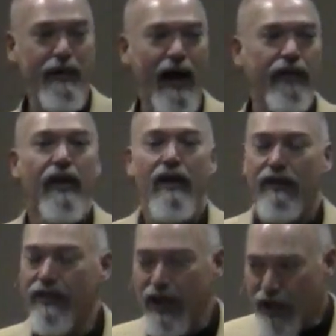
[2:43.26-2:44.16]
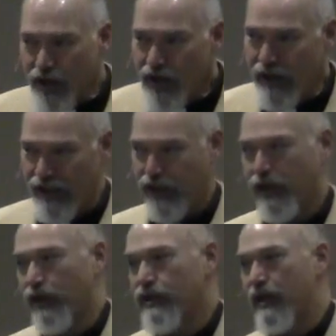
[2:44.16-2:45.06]
about the early
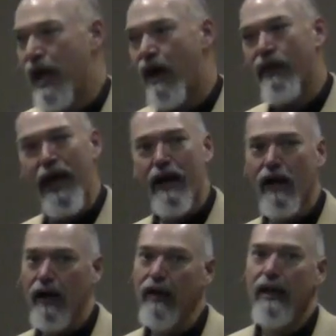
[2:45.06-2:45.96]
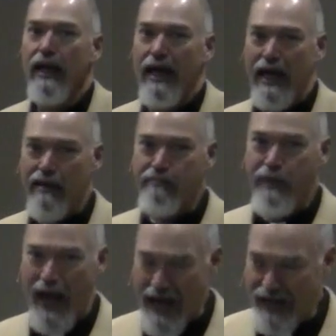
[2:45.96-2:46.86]
church and how they are
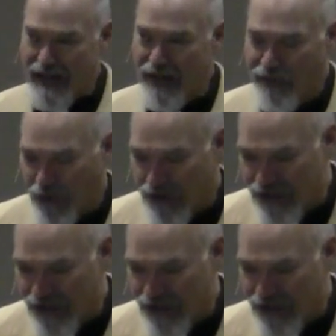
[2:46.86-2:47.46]
impatient for